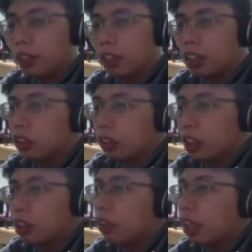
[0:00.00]
So in this
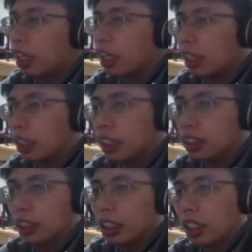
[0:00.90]
one, I clicked the
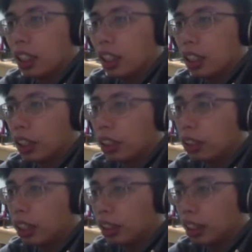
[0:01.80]
sync earlier, yung
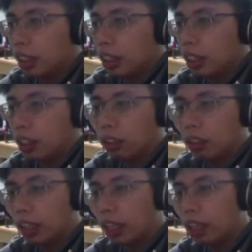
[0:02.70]
nakita natin dito,
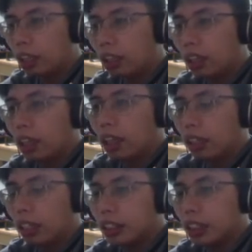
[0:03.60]
kaya
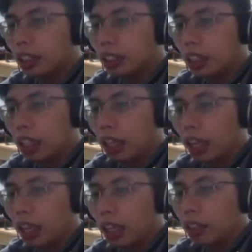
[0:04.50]
nag-sync na siya
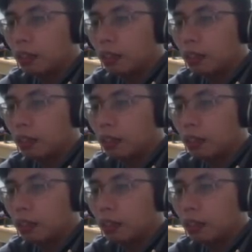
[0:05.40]
and